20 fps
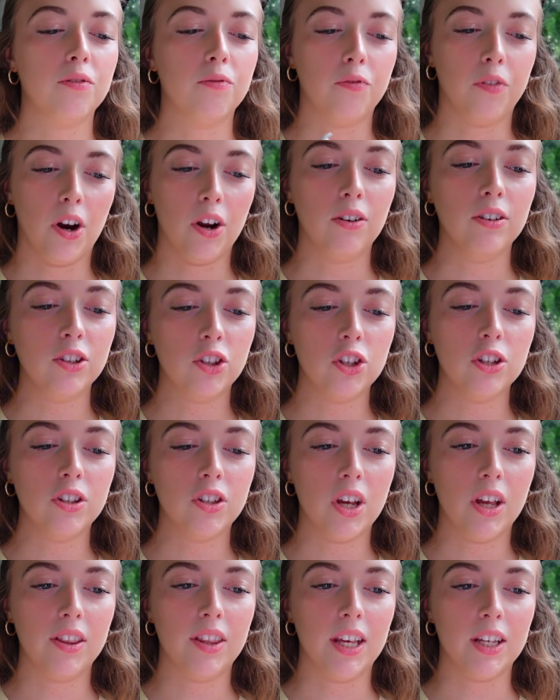Fragrance
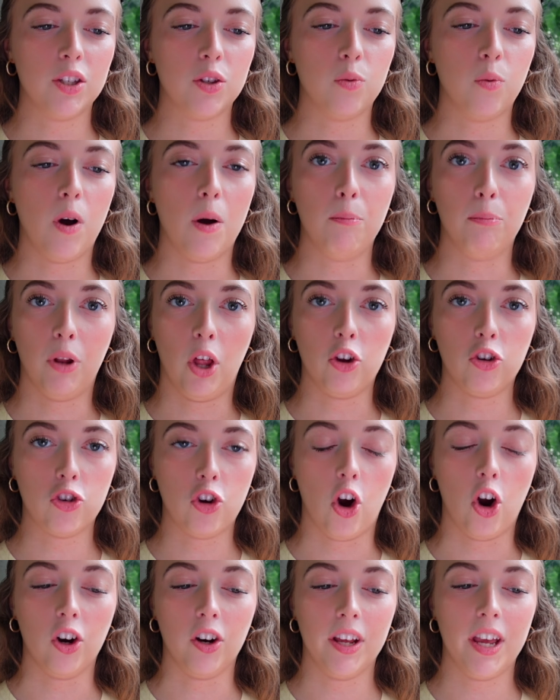scents on this one, Blush
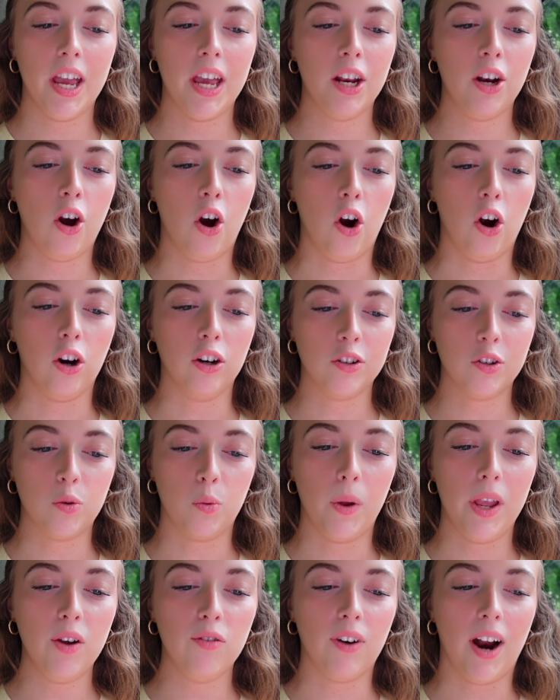Cardigan, are
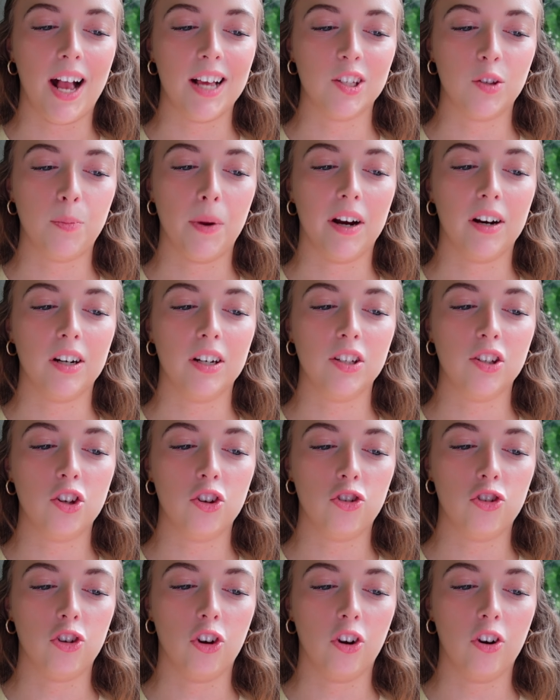sweet raspberries,
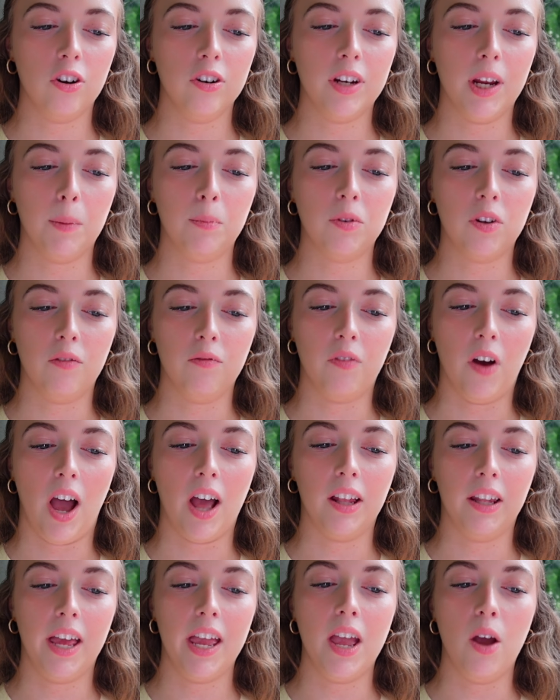sugar dipped
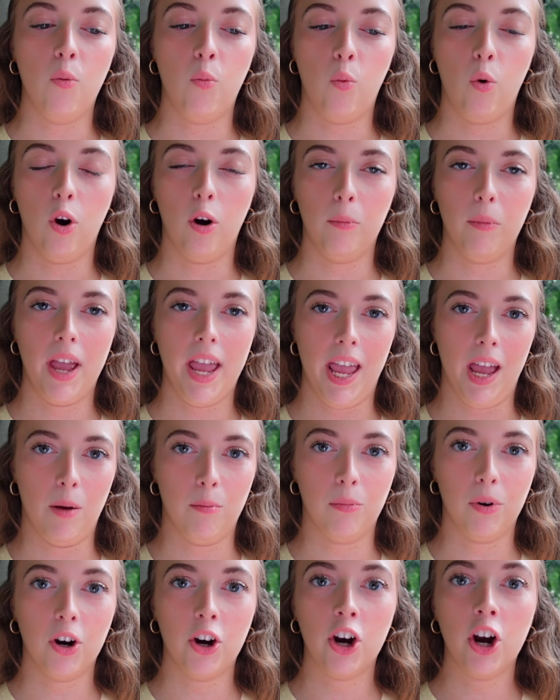violet, and warm
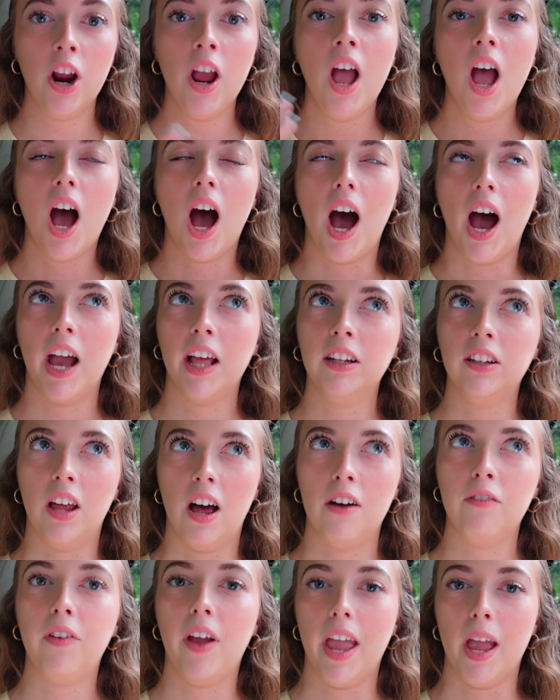amber. I
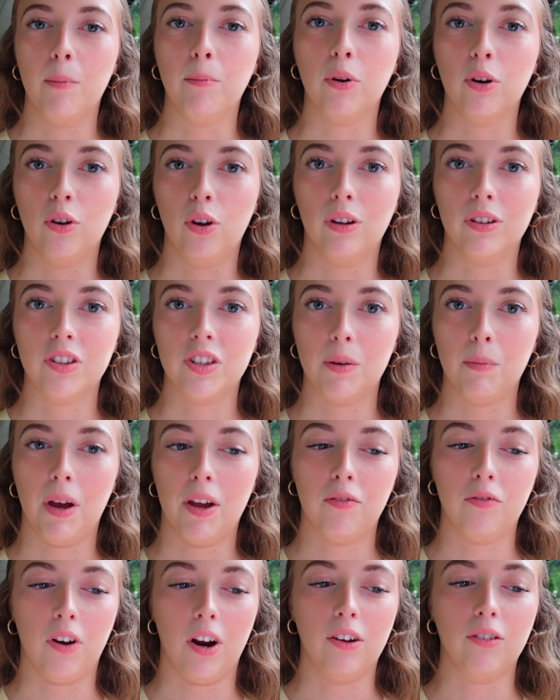love amber notes in
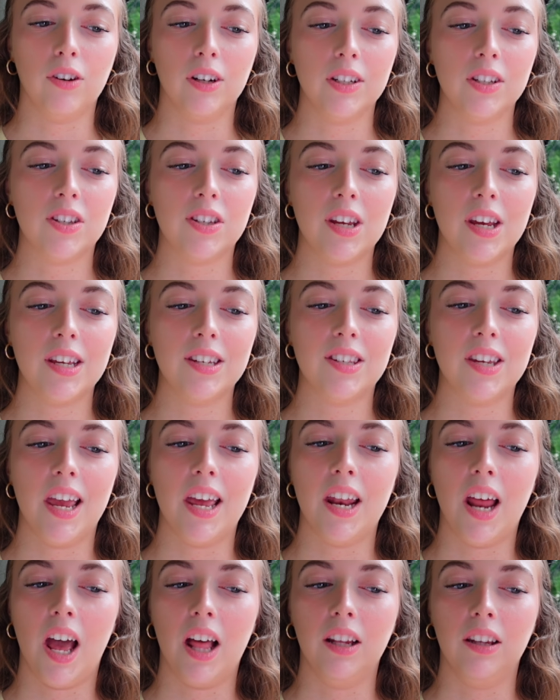my fragrances,
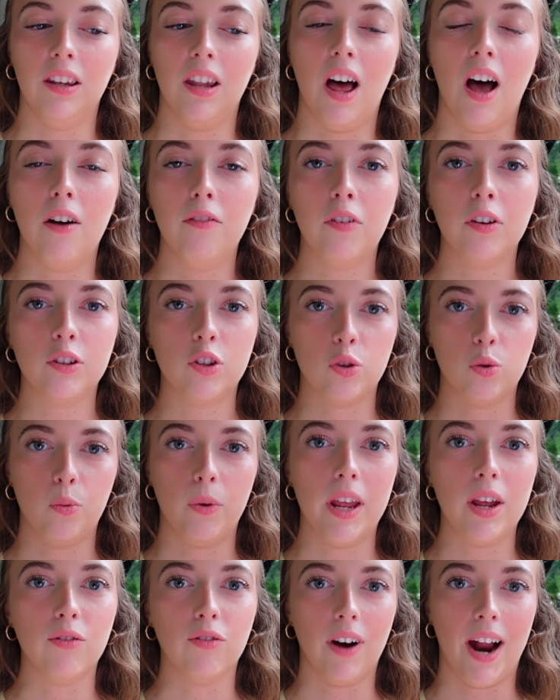and I love
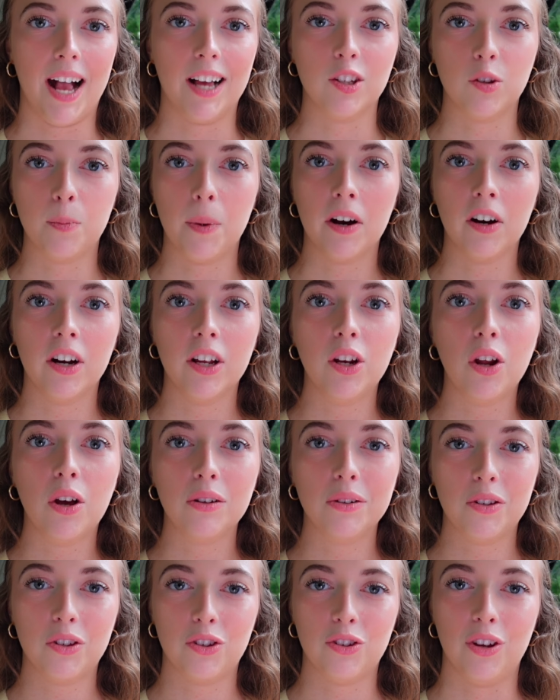sweet raspberry
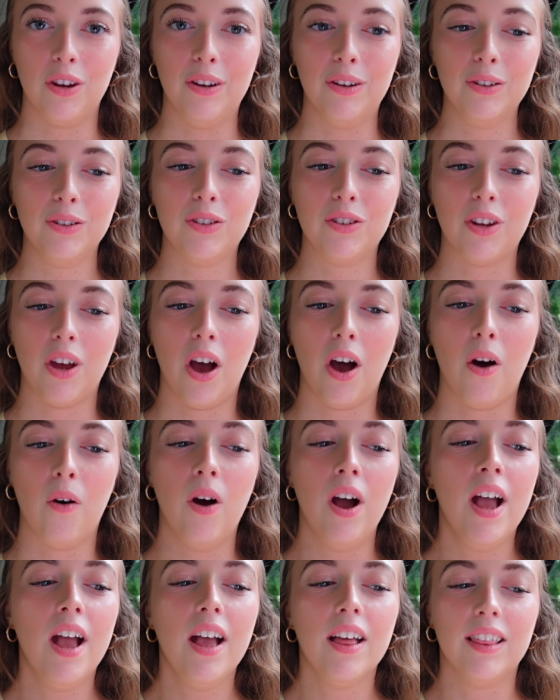notes too. So
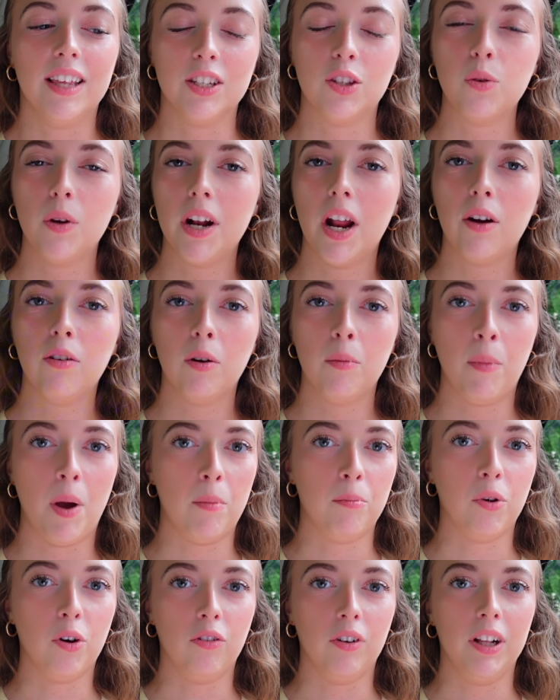this one I
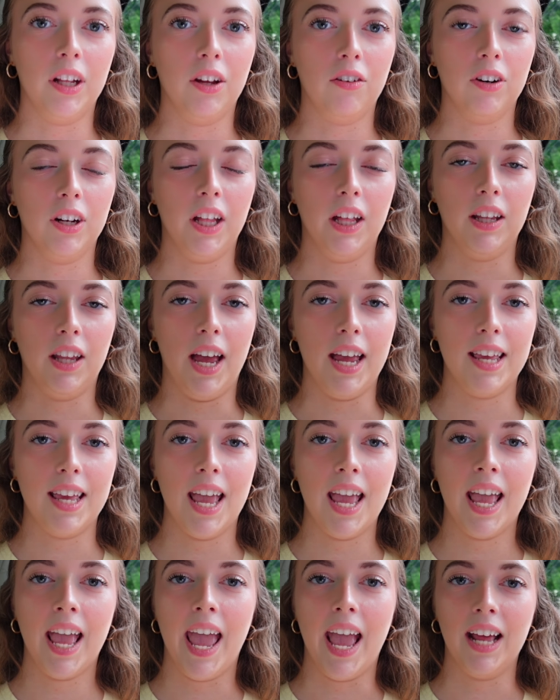remember really
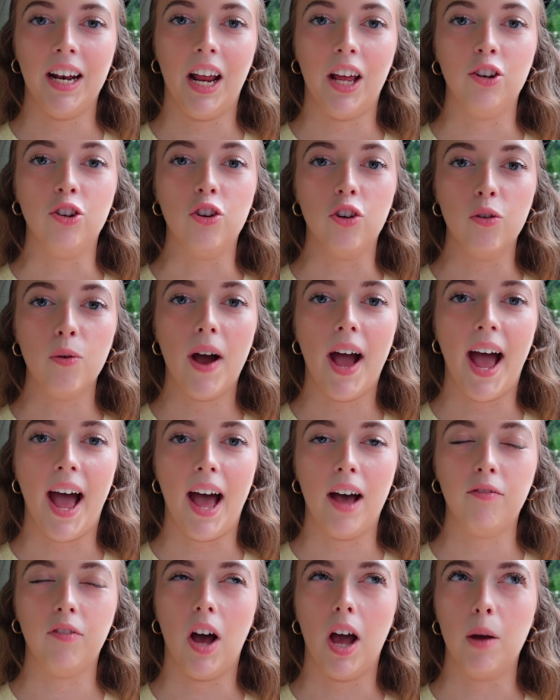liking, and I do
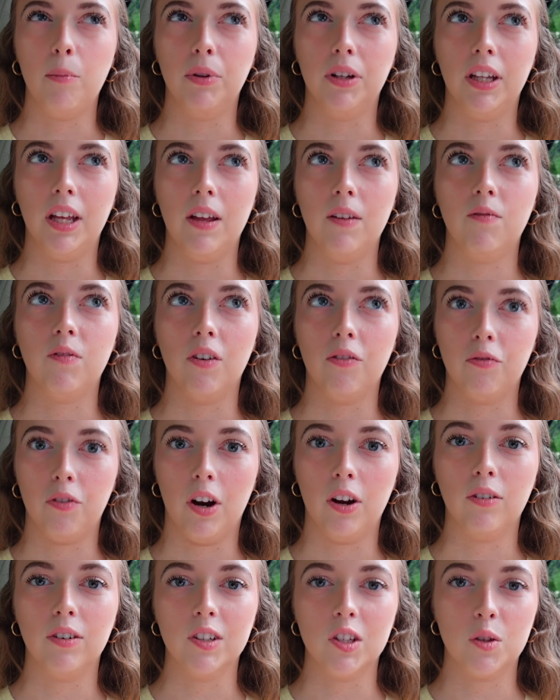have, I believe, the
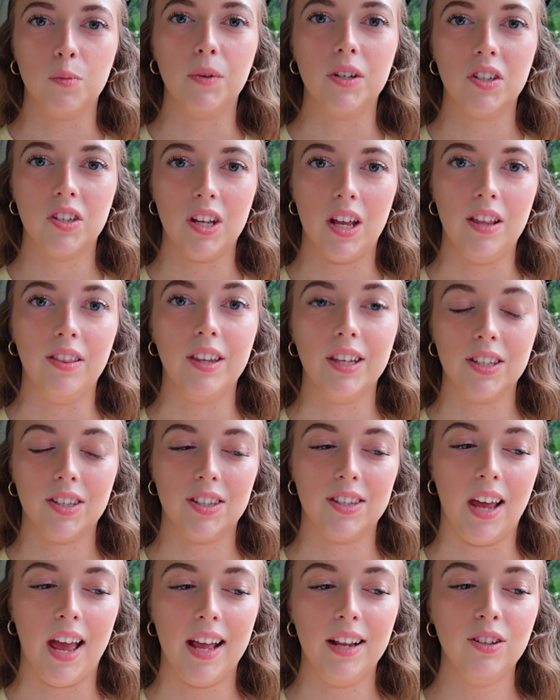fragrance mist in this
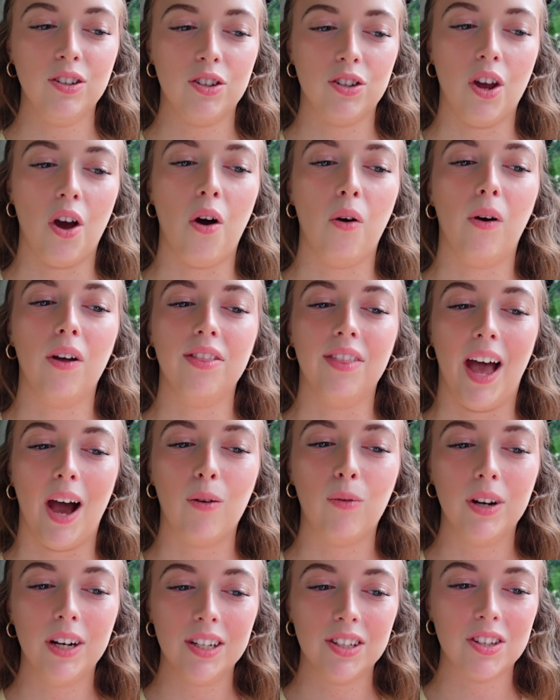scent, so
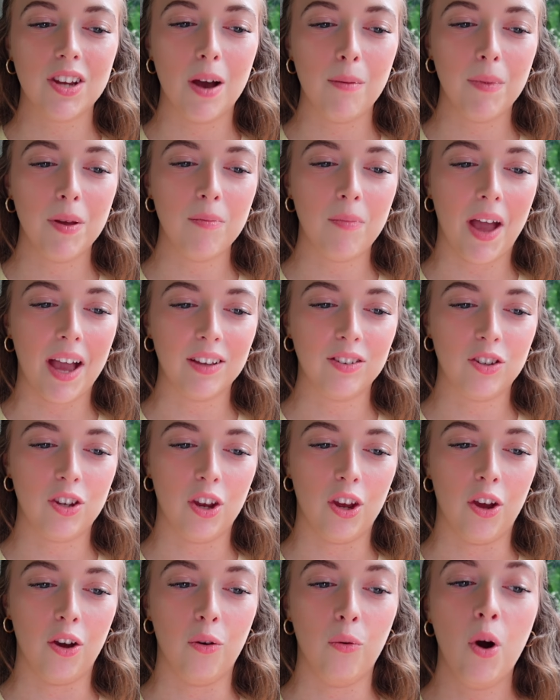that one is coming back
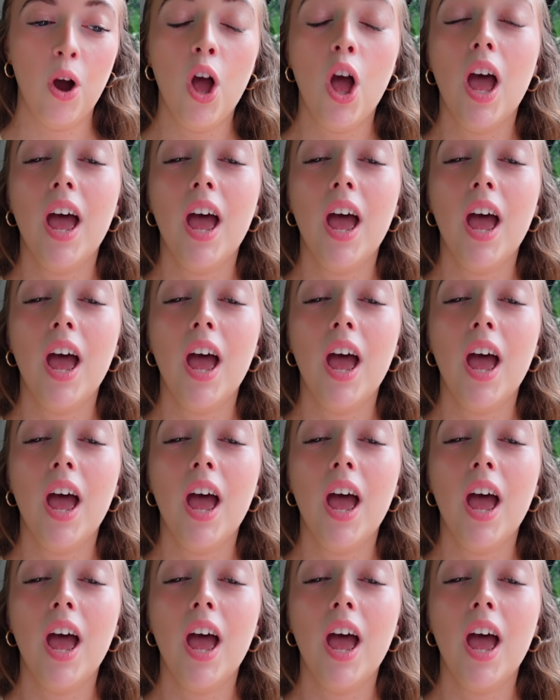too.